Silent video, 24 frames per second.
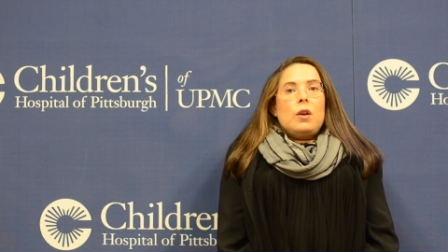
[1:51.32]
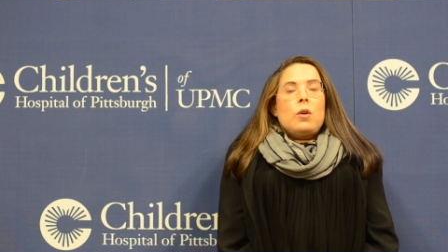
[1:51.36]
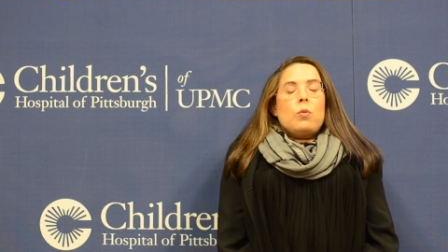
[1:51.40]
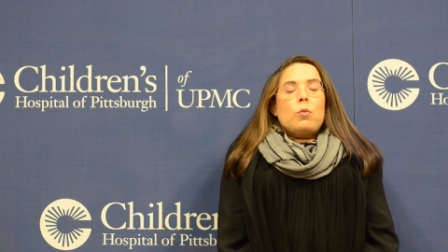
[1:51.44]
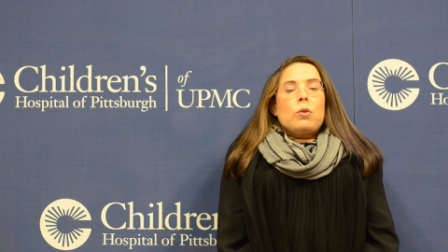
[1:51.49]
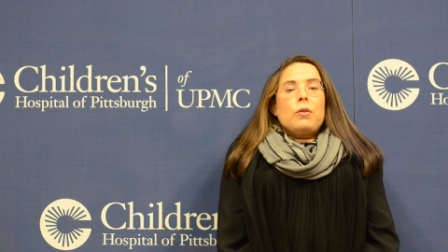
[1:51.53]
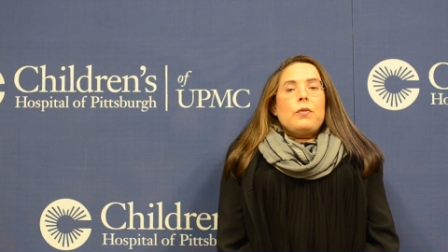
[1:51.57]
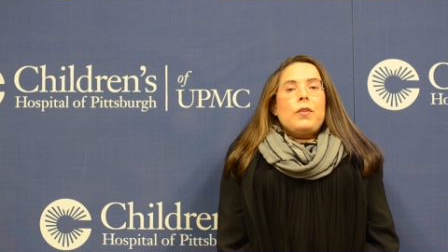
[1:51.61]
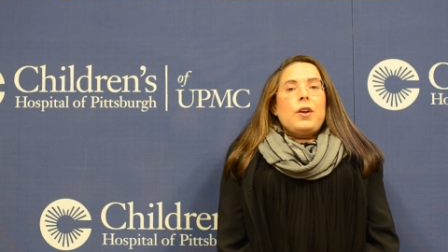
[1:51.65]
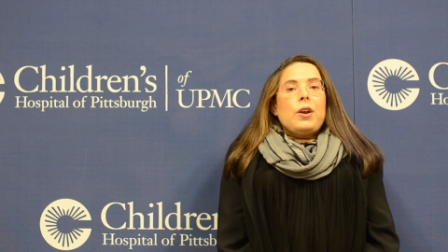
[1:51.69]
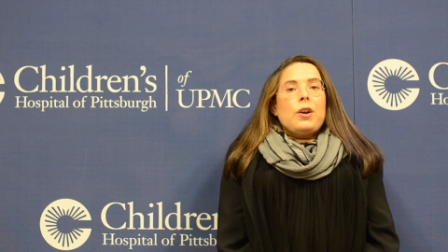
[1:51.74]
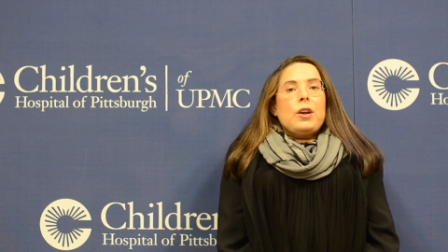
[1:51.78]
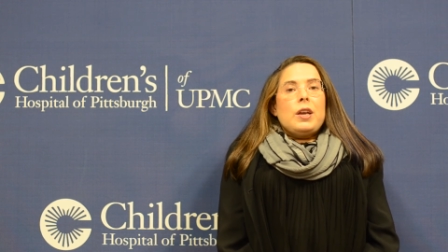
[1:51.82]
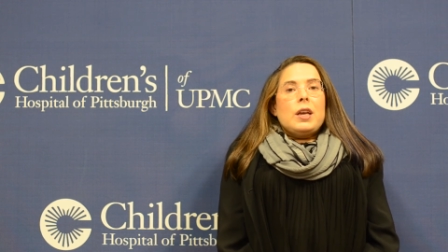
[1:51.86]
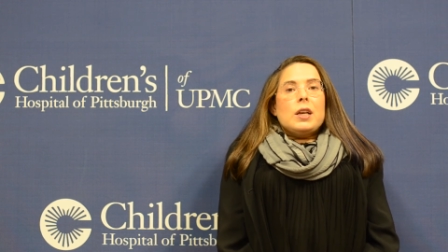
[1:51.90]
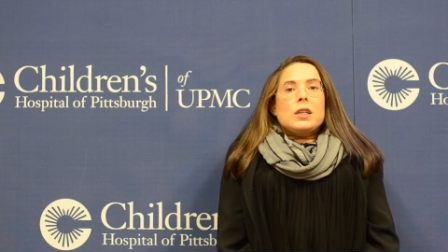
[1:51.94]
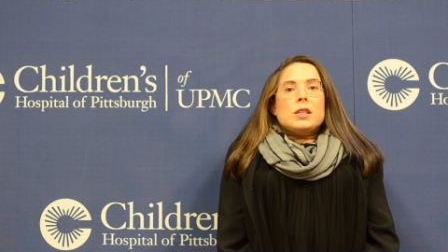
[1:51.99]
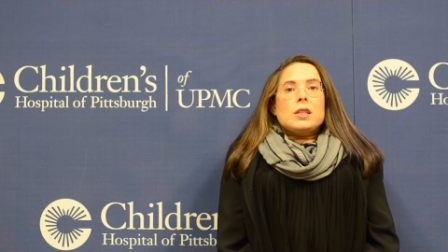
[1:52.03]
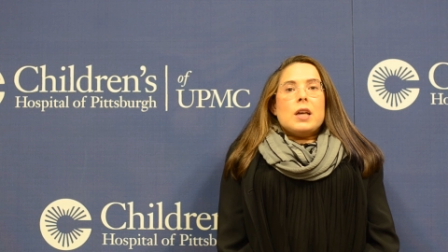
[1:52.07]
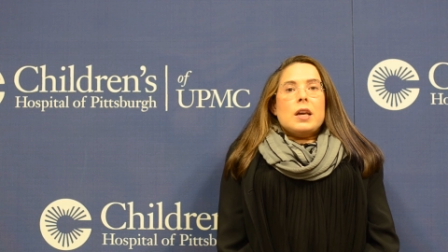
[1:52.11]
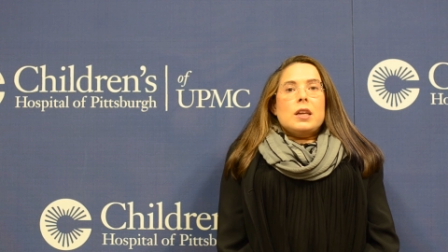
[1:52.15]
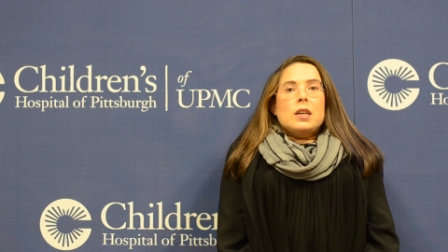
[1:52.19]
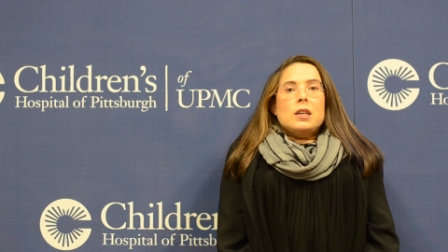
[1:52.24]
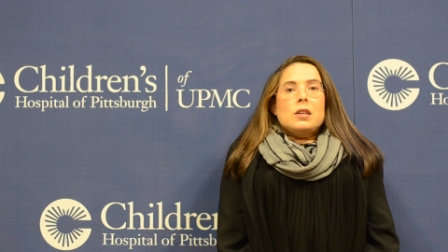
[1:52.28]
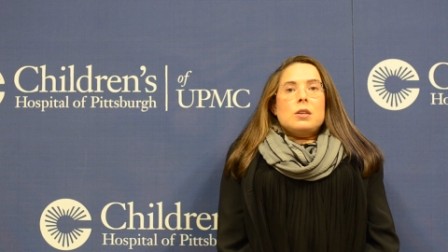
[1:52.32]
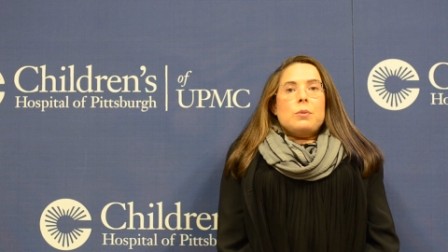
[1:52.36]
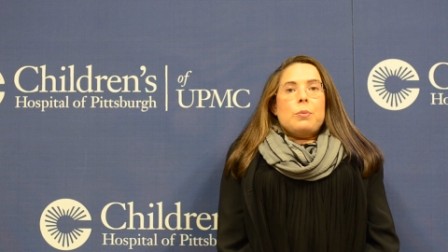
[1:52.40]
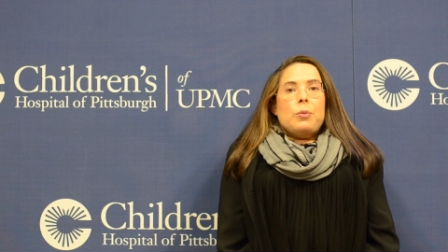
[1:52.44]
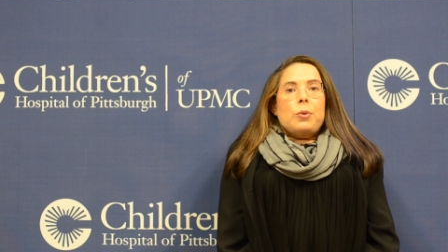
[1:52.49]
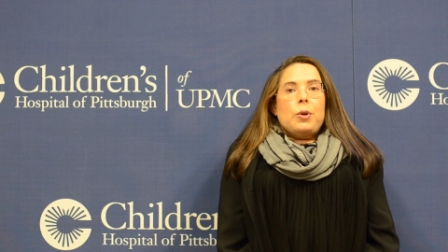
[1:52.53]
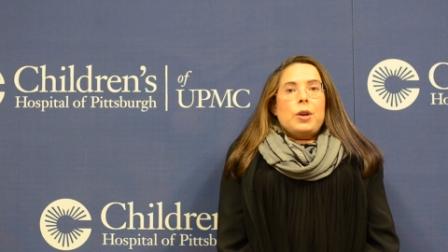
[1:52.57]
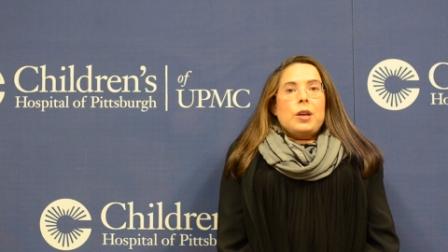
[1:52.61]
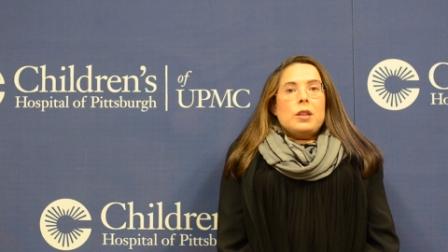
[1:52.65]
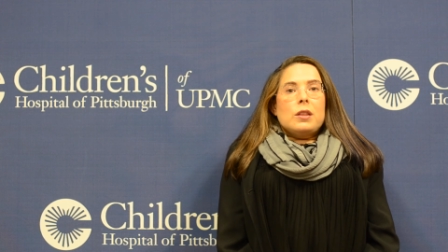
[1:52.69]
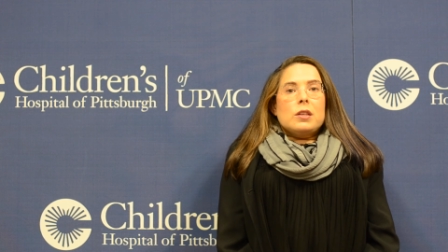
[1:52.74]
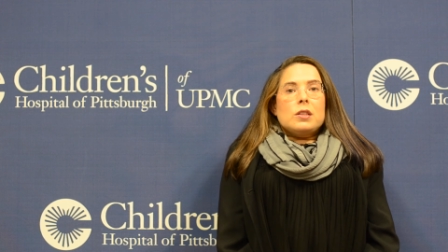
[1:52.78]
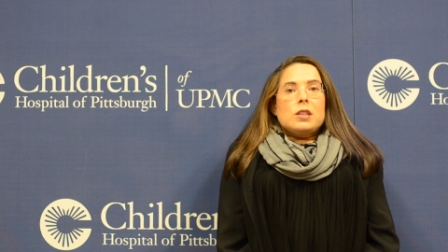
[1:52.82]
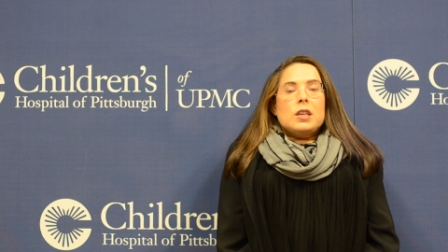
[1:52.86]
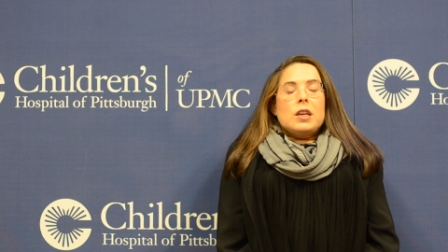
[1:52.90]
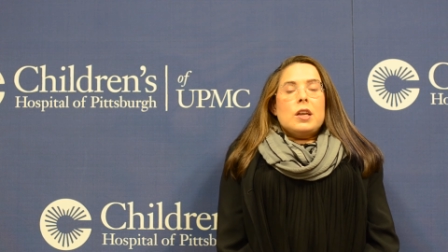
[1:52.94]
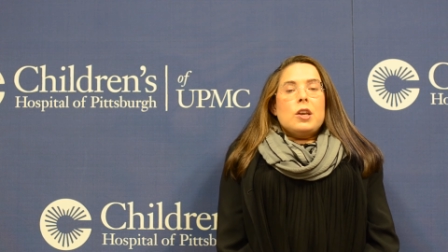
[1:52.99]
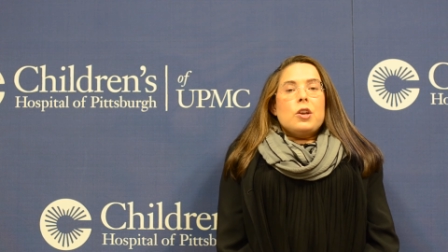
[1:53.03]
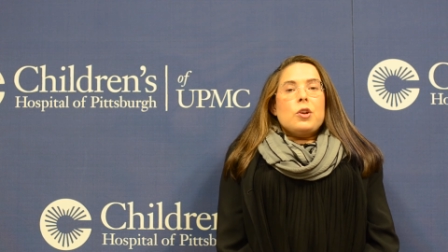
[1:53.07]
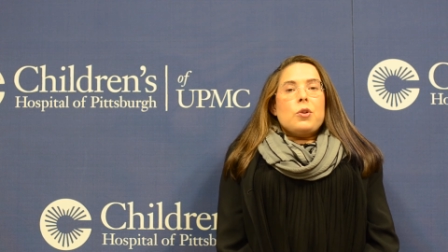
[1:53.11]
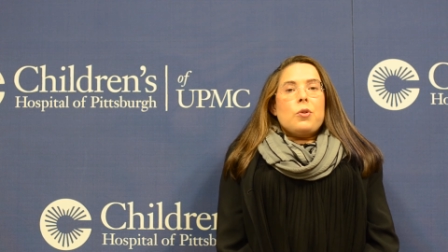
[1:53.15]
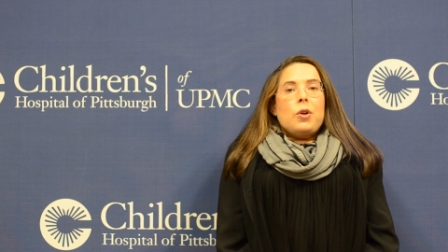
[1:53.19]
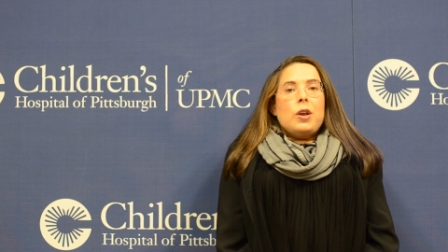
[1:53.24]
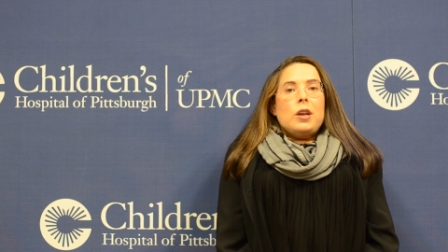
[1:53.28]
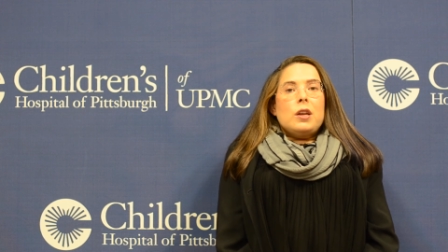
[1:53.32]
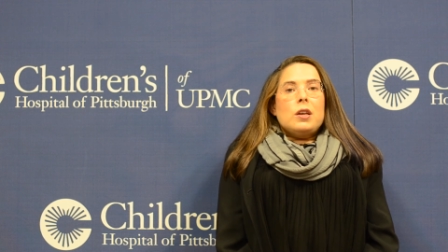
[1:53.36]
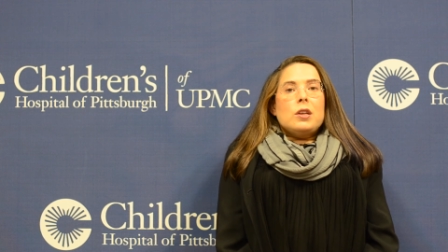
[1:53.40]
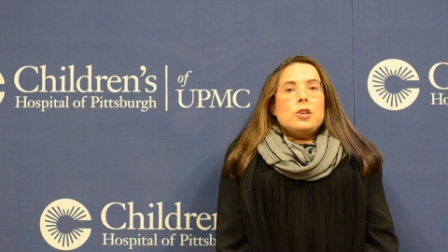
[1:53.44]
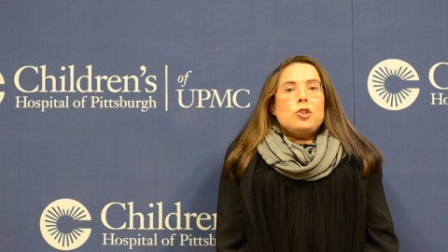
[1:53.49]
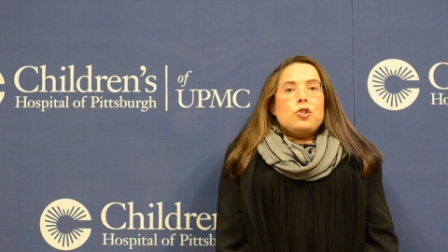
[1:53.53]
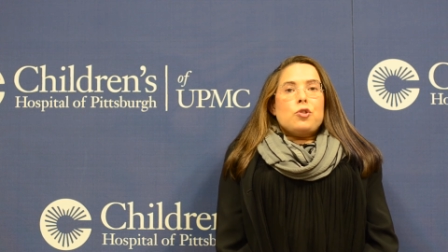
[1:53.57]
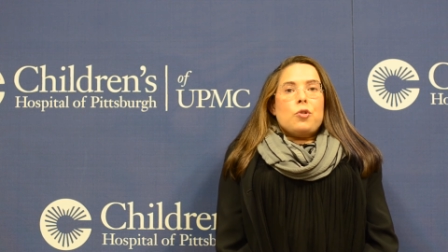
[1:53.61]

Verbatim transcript: we're very excited to bring this integrated